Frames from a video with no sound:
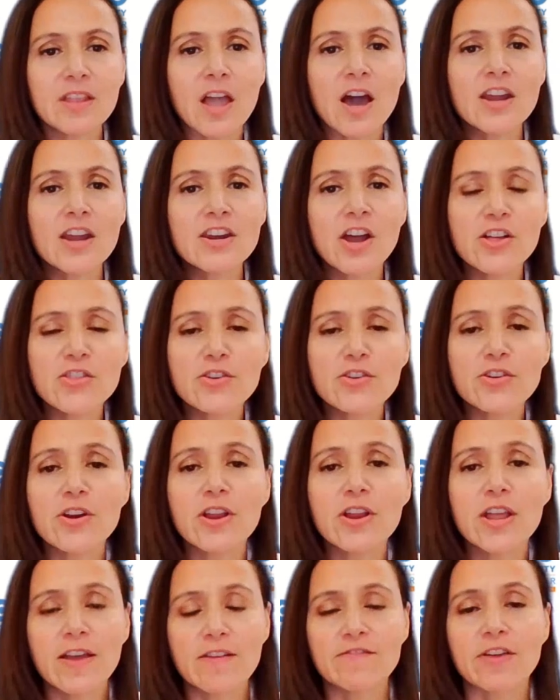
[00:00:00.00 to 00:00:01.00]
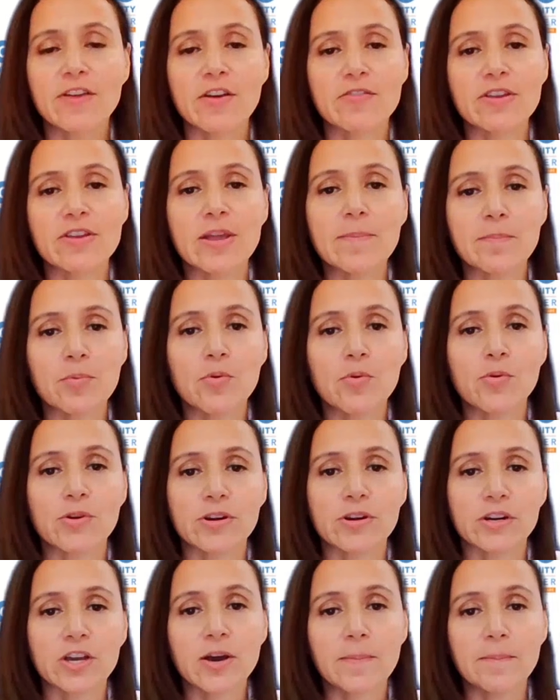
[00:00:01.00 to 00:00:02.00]
Another very
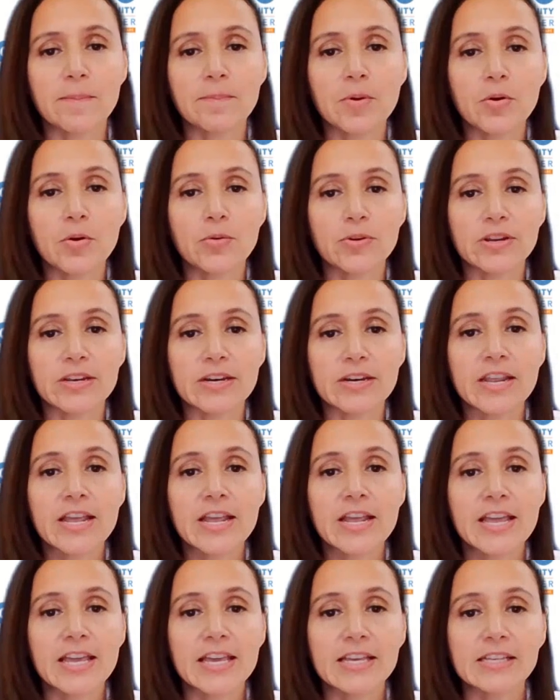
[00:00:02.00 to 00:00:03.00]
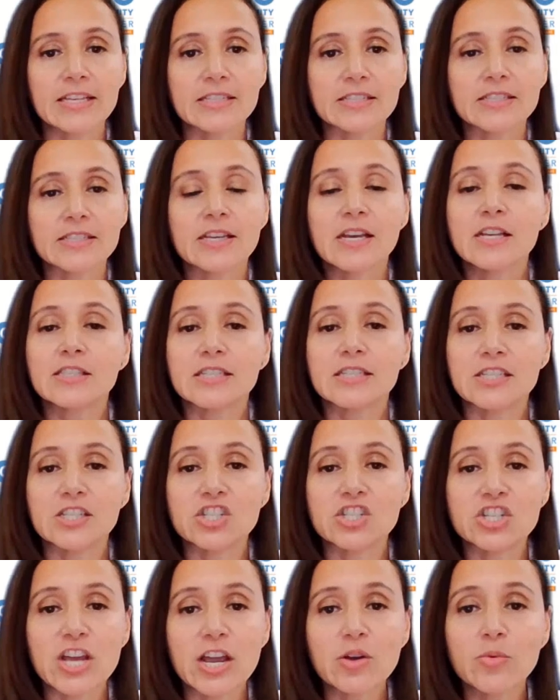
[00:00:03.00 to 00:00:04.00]
important component is to
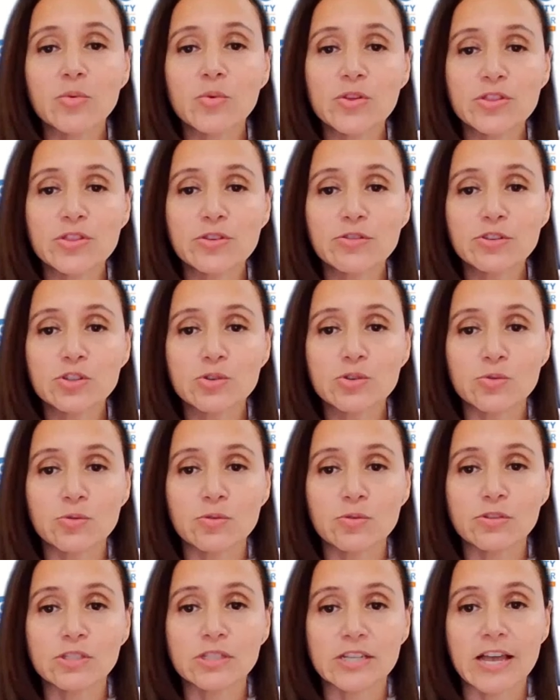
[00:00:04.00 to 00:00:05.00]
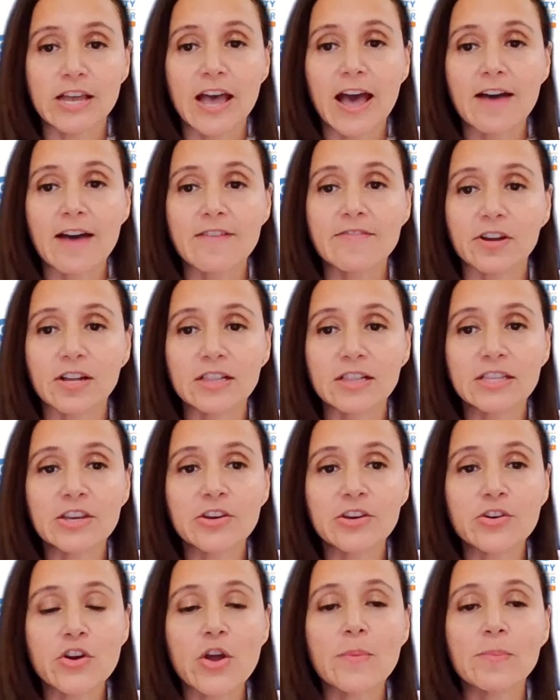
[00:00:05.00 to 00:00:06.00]
check with your schools to have a
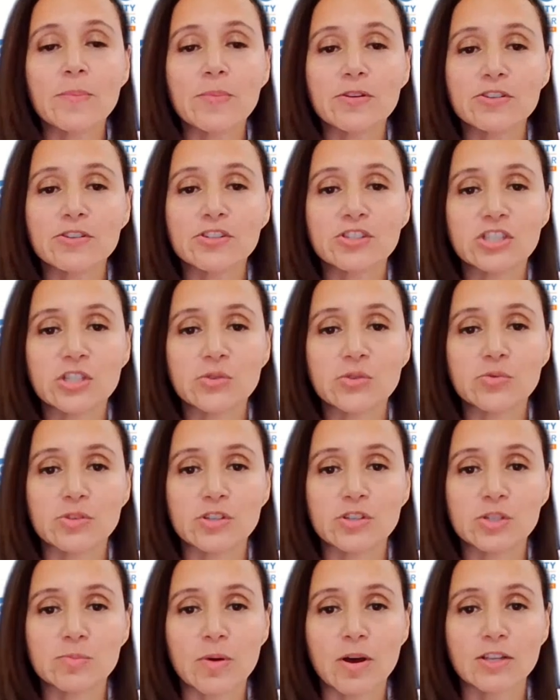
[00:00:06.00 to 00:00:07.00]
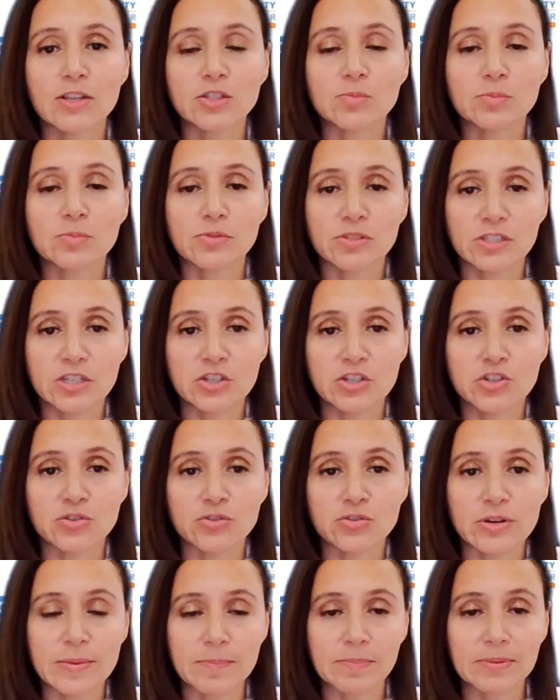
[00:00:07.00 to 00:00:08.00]
clear emergency response procedure in